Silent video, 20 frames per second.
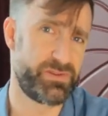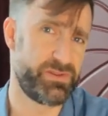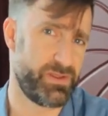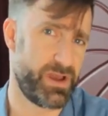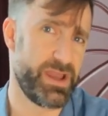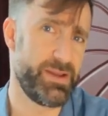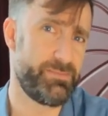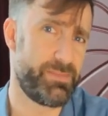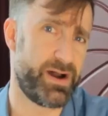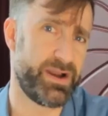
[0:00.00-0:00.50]
with
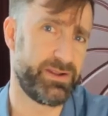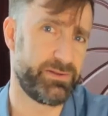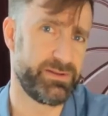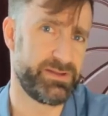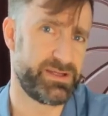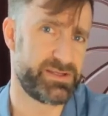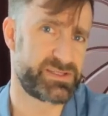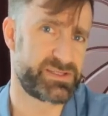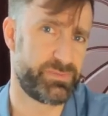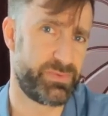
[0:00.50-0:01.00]
you, I am
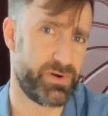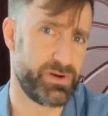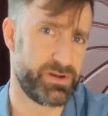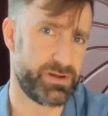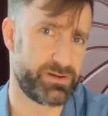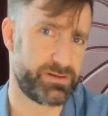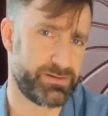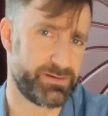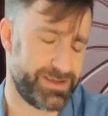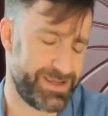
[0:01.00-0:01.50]
mildly
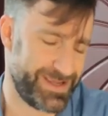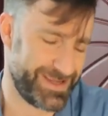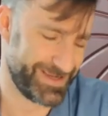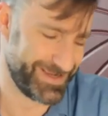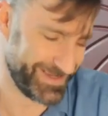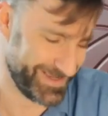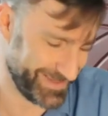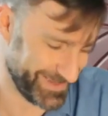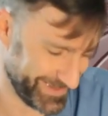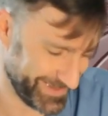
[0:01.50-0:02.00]
disappointed.
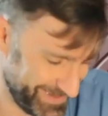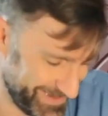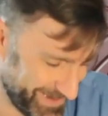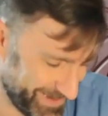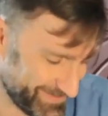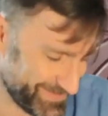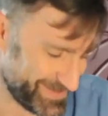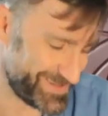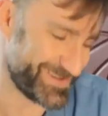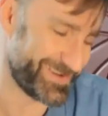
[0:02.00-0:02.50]

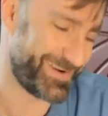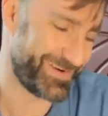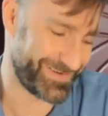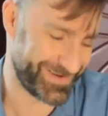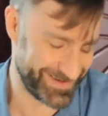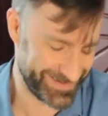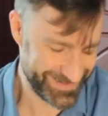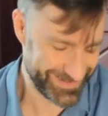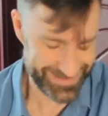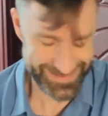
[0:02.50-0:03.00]
I'm
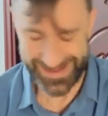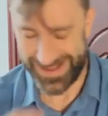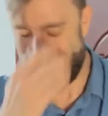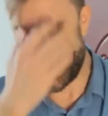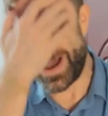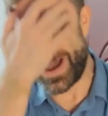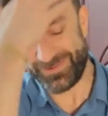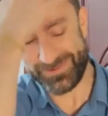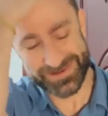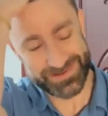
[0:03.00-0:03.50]
sorry.
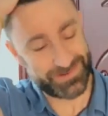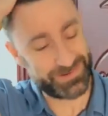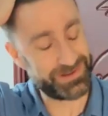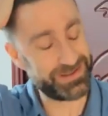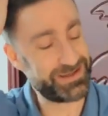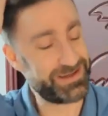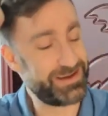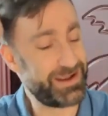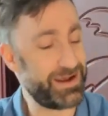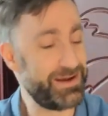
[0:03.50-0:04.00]
I
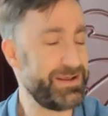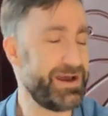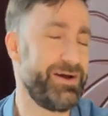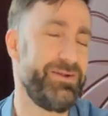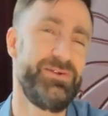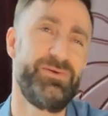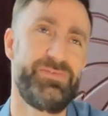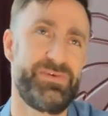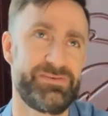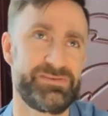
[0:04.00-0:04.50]

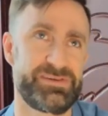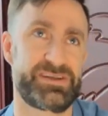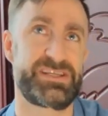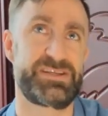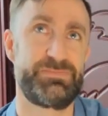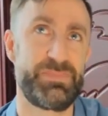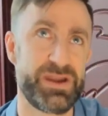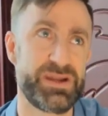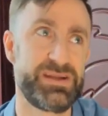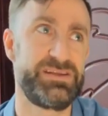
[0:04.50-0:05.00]
don't know if I was
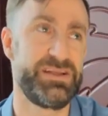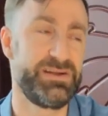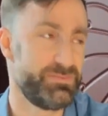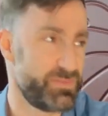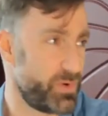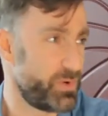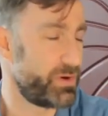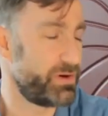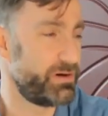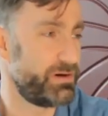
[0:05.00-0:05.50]
expecting
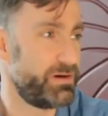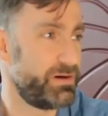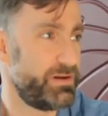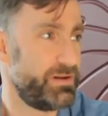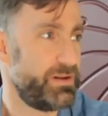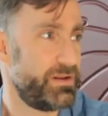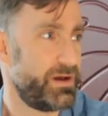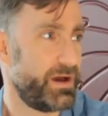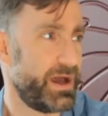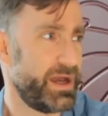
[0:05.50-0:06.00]
more.
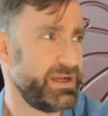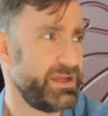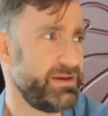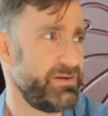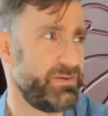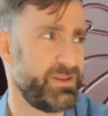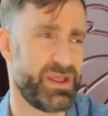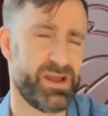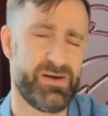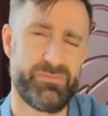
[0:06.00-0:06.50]
I
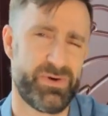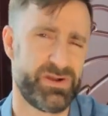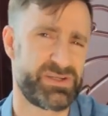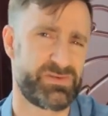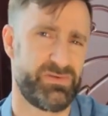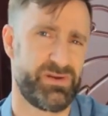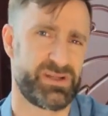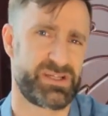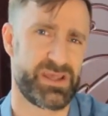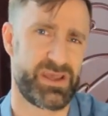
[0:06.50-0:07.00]
didn't really have much
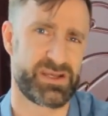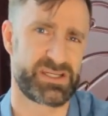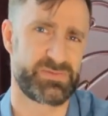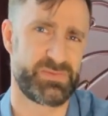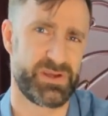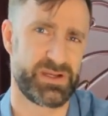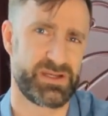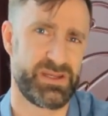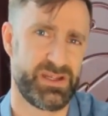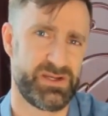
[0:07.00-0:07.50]
of an
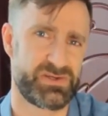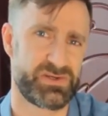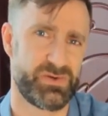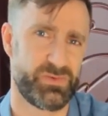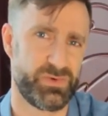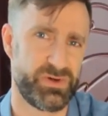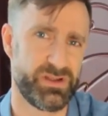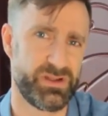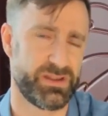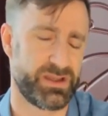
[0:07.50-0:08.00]
expectation,
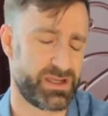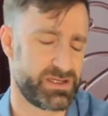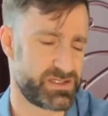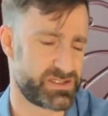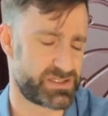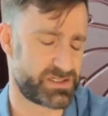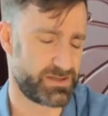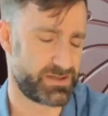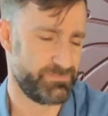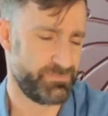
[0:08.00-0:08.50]
really. I
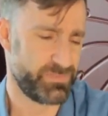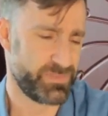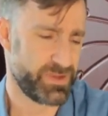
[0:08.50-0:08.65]
just,